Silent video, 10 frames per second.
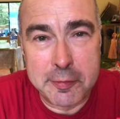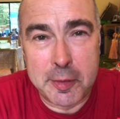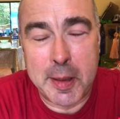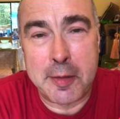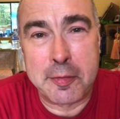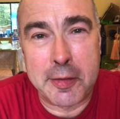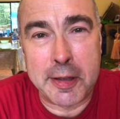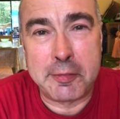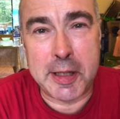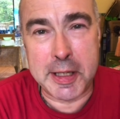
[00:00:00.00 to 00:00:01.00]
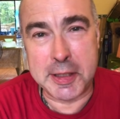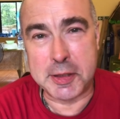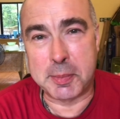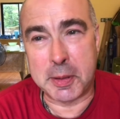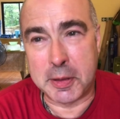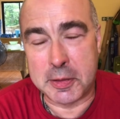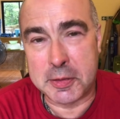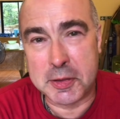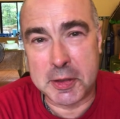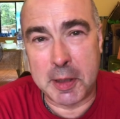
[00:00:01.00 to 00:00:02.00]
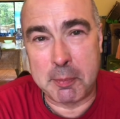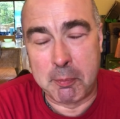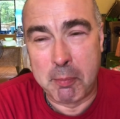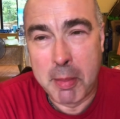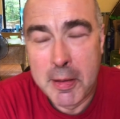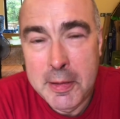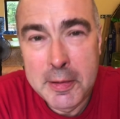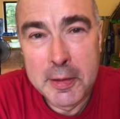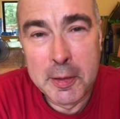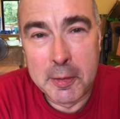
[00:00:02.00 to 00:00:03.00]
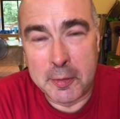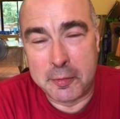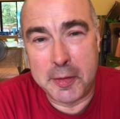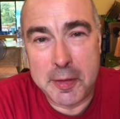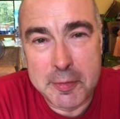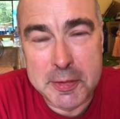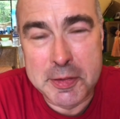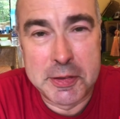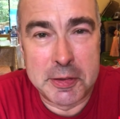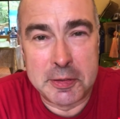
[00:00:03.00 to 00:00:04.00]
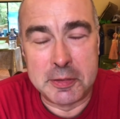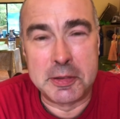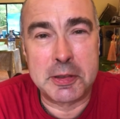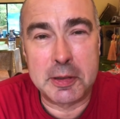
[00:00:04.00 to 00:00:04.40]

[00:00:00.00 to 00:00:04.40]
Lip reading: for about 5 days because the fevers and